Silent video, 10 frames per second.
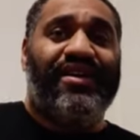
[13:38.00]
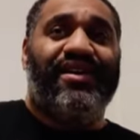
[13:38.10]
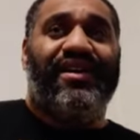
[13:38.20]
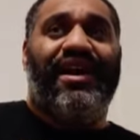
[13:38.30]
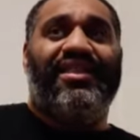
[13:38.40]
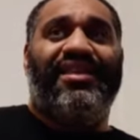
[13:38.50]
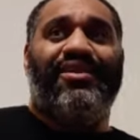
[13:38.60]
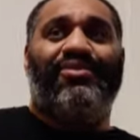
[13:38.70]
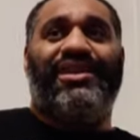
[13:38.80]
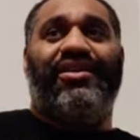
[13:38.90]
I think it
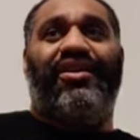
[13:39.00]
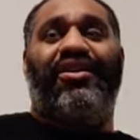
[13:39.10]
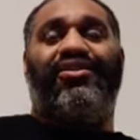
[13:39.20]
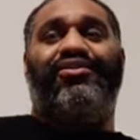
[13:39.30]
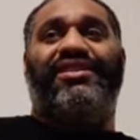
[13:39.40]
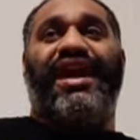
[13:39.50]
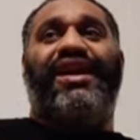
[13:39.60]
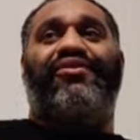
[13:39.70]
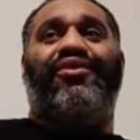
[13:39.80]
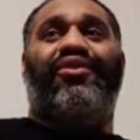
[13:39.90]
was either Uncle
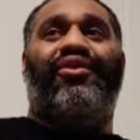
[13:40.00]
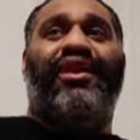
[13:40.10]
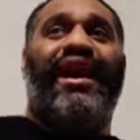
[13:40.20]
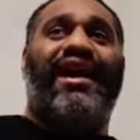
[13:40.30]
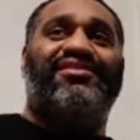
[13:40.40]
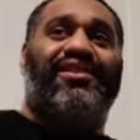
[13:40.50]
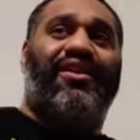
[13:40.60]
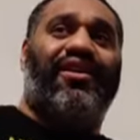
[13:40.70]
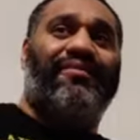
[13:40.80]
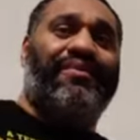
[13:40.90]
Dave or guys
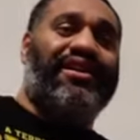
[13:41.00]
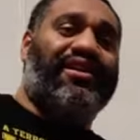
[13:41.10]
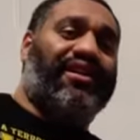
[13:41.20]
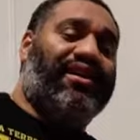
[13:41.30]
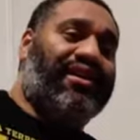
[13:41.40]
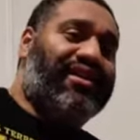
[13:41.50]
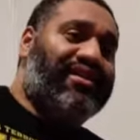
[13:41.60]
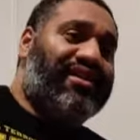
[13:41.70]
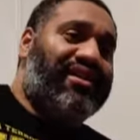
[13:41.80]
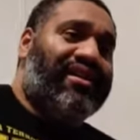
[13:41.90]
on
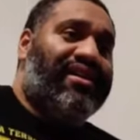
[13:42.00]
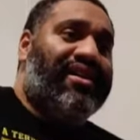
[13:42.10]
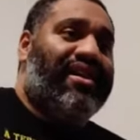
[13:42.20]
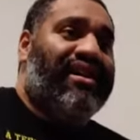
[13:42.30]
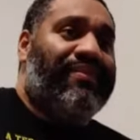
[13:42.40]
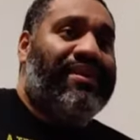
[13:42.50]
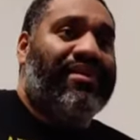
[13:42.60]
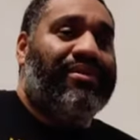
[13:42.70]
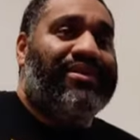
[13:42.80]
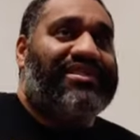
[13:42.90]

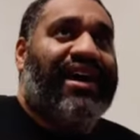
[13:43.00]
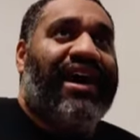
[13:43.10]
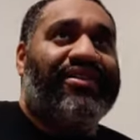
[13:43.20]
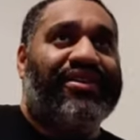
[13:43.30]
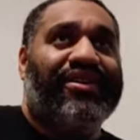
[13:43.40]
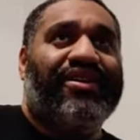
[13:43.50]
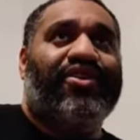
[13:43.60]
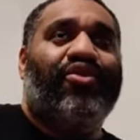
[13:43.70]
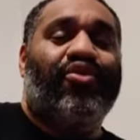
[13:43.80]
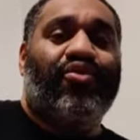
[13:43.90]
PW Insider
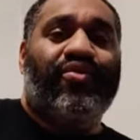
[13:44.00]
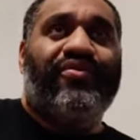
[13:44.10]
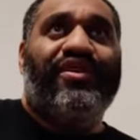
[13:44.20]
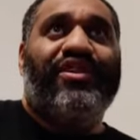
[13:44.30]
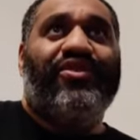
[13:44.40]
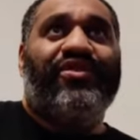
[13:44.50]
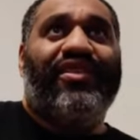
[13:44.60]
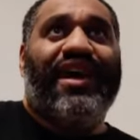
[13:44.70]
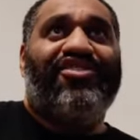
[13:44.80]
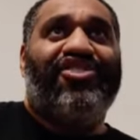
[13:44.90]
who revealed
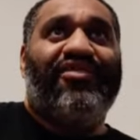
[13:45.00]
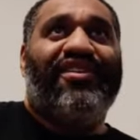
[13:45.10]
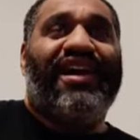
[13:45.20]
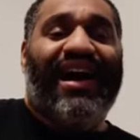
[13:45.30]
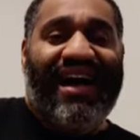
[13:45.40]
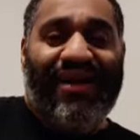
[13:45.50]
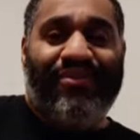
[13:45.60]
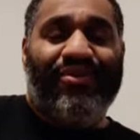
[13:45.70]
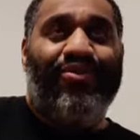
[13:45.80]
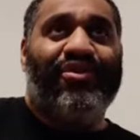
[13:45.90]
that Jeff Cobb
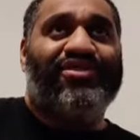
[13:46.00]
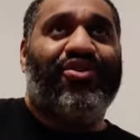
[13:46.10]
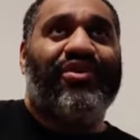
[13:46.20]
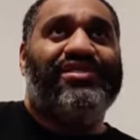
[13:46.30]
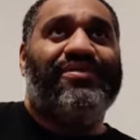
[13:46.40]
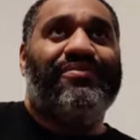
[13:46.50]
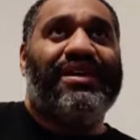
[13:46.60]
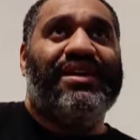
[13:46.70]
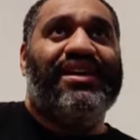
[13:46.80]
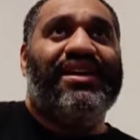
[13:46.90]
was going to
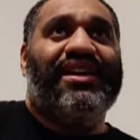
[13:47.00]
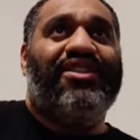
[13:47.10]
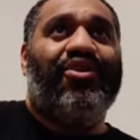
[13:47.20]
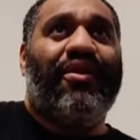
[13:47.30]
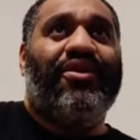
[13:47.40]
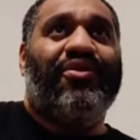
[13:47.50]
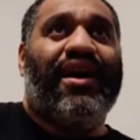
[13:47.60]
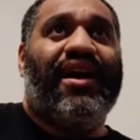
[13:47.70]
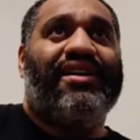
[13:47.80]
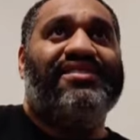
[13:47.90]
be the Great
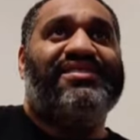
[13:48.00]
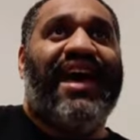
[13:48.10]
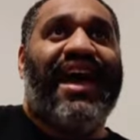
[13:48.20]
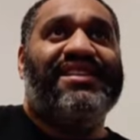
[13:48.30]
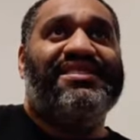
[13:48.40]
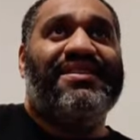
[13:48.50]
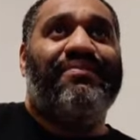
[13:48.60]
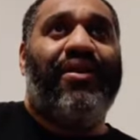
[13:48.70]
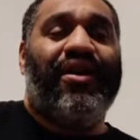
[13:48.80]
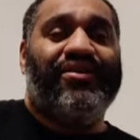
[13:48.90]
O'Khan's tag team
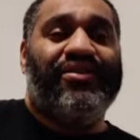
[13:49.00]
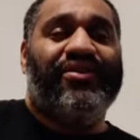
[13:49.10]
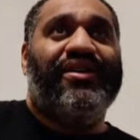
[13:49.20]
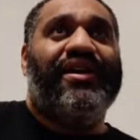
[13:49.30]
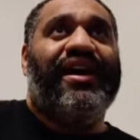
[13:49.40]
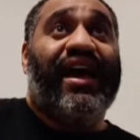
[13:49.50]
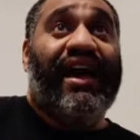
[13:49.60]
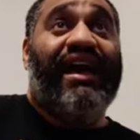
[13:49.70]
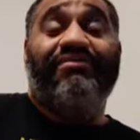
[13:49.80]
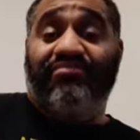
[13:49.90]
partner,
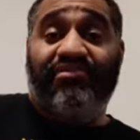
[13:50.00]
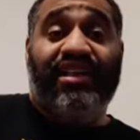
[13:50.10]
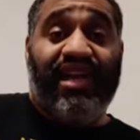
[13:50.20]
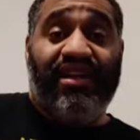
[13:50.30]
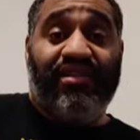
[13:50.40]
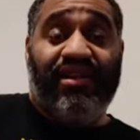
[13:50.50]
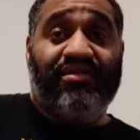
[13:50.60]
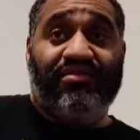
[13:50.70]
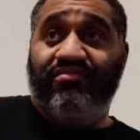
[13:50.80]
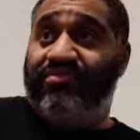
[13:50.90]
and yet
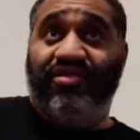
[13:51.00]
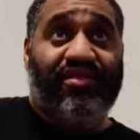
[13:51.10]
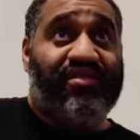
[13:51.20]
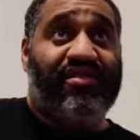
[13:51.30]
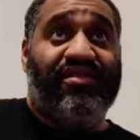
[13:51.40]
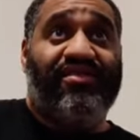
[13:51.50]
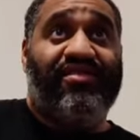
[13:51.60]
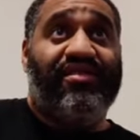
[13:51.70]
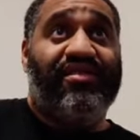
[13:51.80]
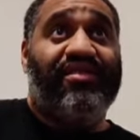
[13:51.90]

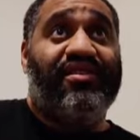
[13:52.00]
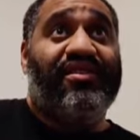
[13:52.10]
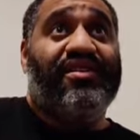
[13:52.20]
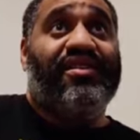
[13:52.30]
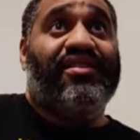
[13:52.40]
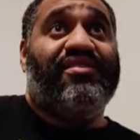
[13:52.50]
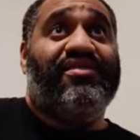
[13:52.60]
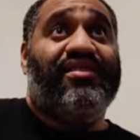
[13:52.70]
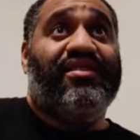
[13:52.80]
to the